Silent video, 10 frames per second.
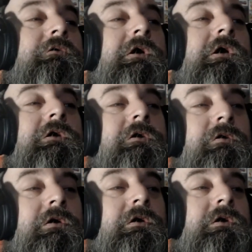get the
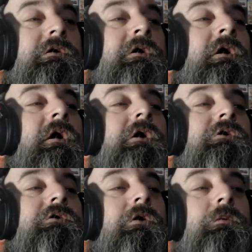credit.
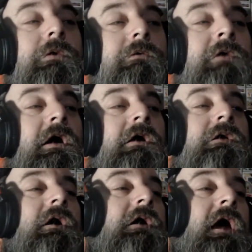So we've got,
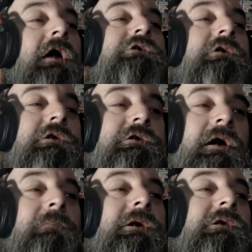actually, Tom
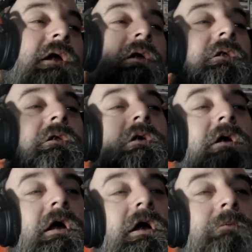McDonald,
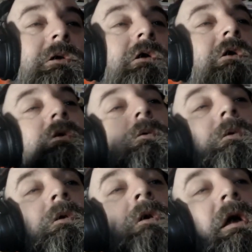Adam Calhoun,
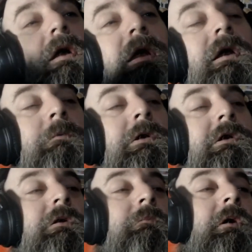
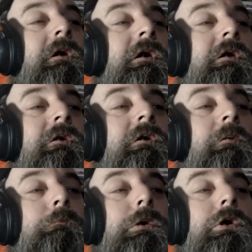Eminem on
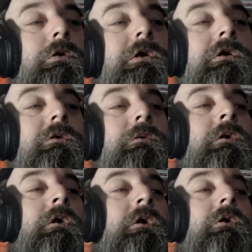Broke You.
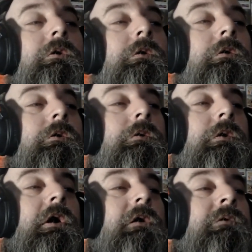
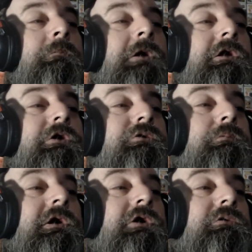Whoever made this
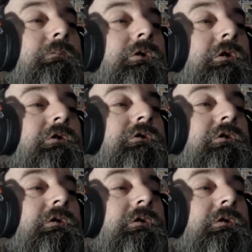mix, Morrison,